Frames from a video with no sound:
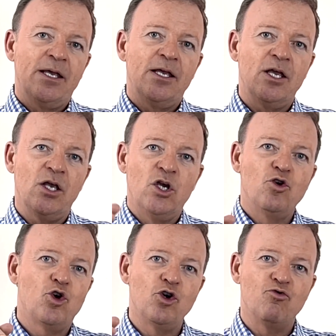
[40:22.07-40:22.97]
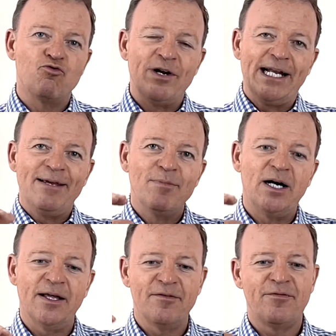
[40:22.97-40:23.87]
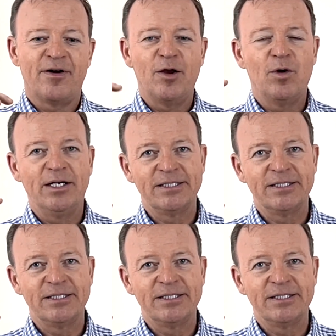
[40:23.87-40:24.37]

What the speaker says: you couldn't really mark them very well.